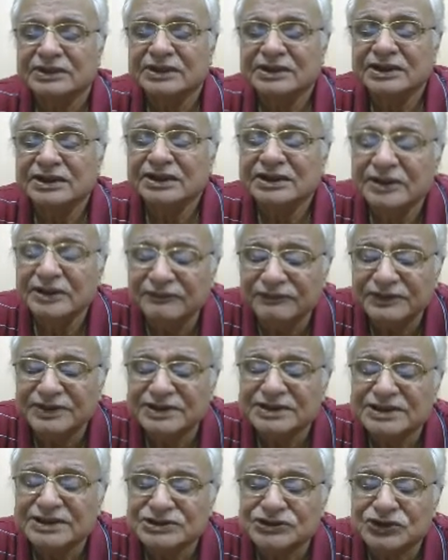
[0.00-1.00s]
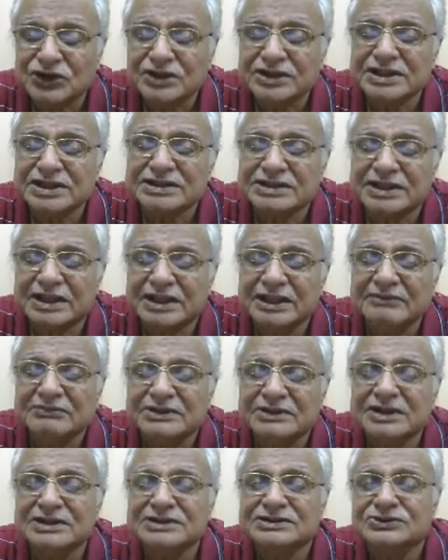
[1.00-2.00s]
If it is a shortage claim,
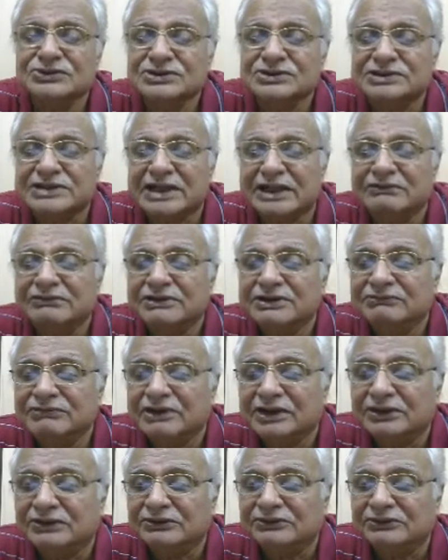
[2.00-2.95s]
there is no salvage value.